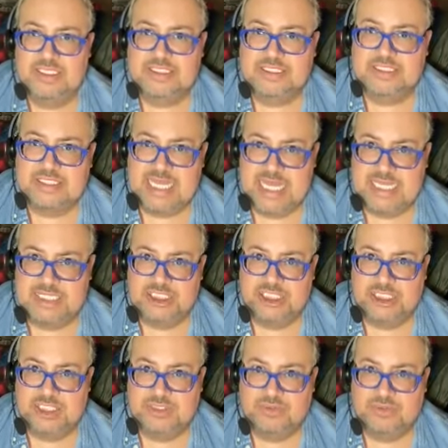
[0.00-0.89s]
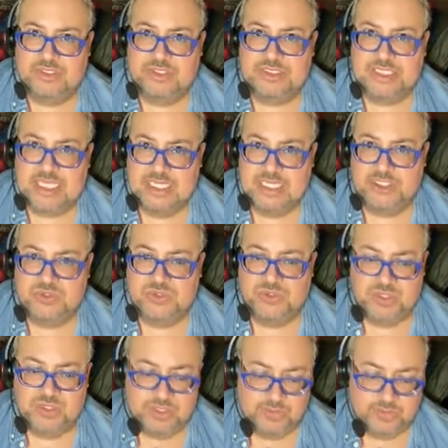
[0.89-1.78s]
sketchy or sketch
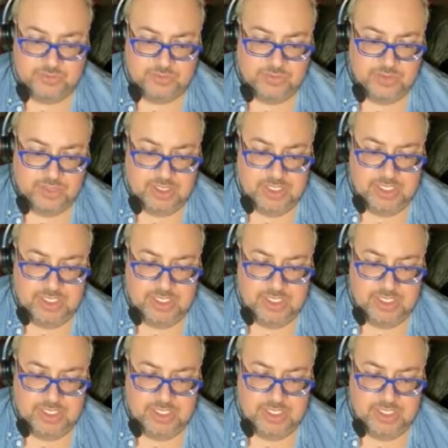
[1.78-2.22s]
with you,